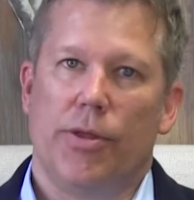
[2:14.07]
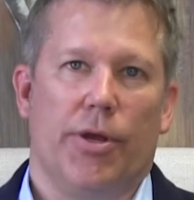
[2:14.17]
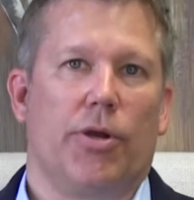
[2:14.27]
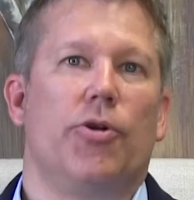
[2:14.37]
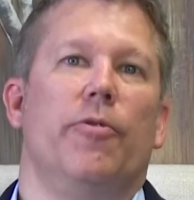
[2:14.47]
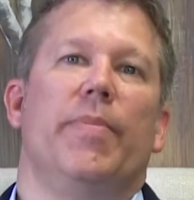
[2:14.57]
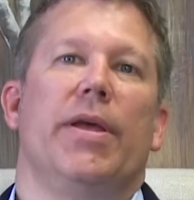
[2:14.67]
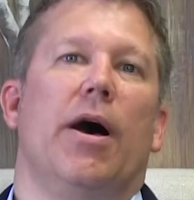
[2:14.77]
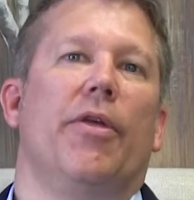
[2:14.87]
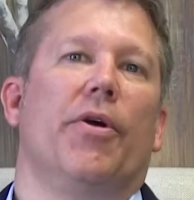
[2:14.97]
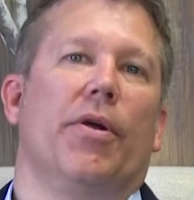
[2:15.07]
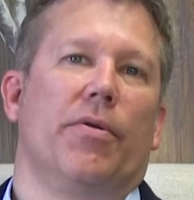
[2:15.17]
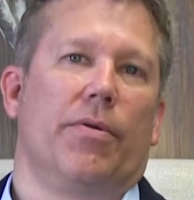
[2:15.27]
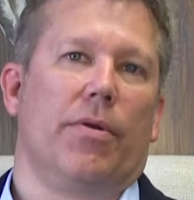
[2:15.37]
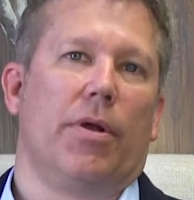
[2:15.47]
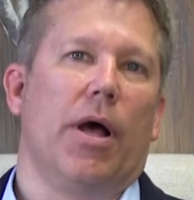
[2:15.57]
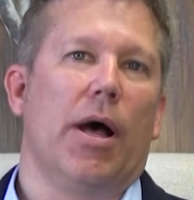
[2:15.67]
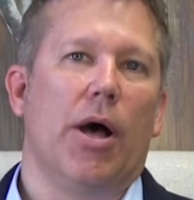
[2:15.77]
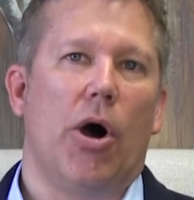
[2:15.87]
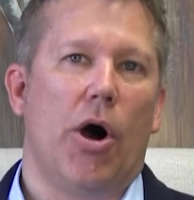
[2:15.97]
there could be other
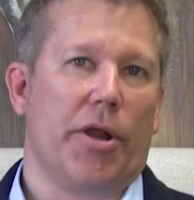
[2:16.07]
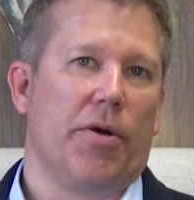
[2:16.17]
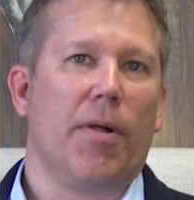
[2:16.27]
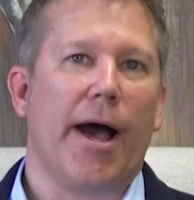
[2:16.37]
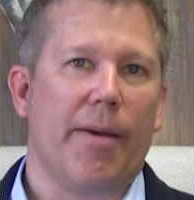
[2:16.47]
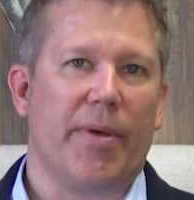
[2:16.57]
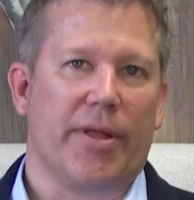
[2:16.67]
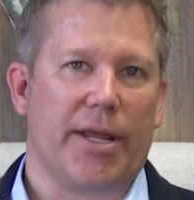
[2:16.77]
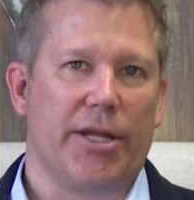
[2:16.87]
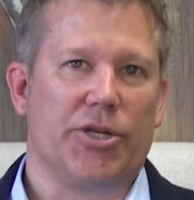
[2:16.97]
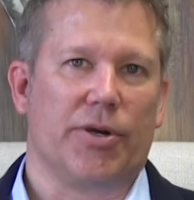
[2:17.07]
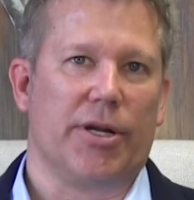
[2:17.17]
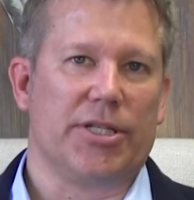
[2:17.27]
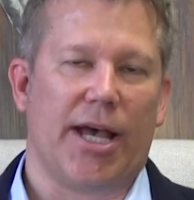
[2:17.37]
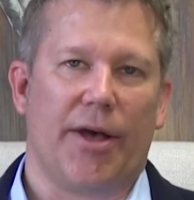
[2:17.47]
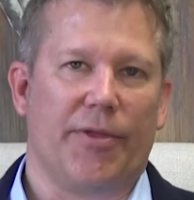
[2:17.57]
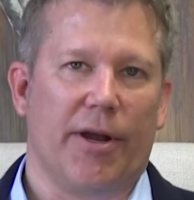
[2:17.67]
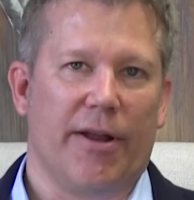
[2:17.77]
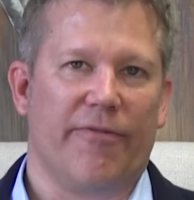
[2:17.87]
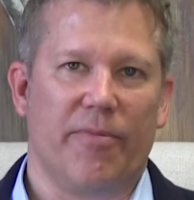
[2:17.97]
auto liability insurance out there,
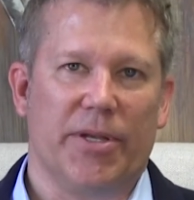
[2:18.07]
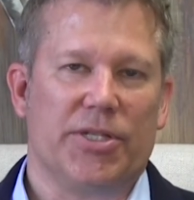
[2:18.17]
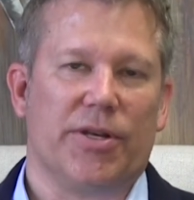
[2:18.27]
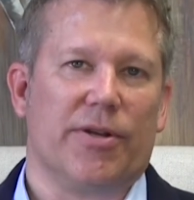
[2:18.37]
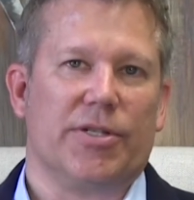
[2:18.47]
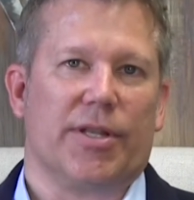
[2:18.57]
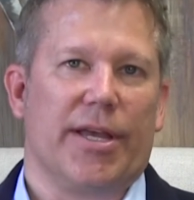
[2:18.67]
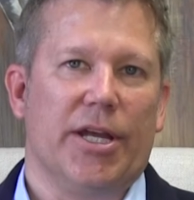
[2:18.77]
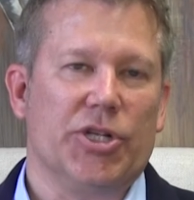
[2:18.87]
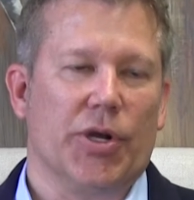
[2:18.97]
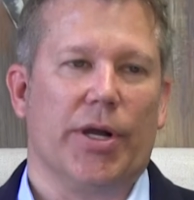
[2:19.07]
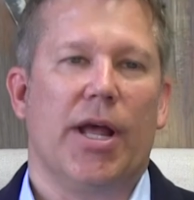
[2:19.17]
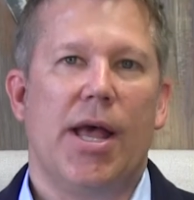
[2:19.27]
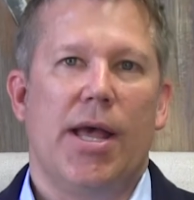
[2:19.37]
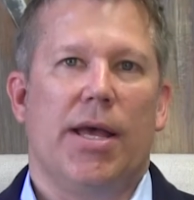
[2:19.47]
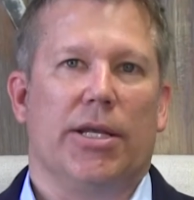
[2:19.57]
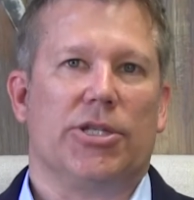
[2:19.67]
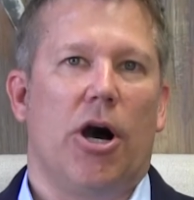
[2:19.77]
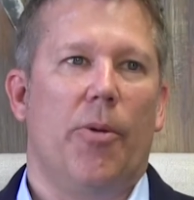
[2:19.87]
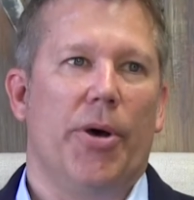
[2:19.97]
and if you've been seriously injured, it's
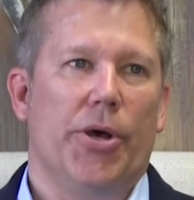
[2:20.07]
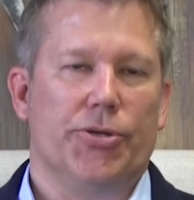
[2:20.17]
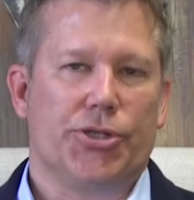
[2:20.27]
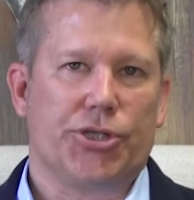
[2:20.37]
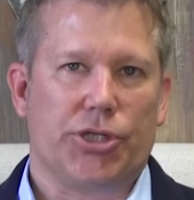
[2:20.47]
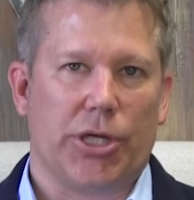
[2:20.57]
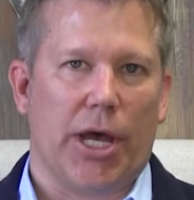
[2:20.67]
almost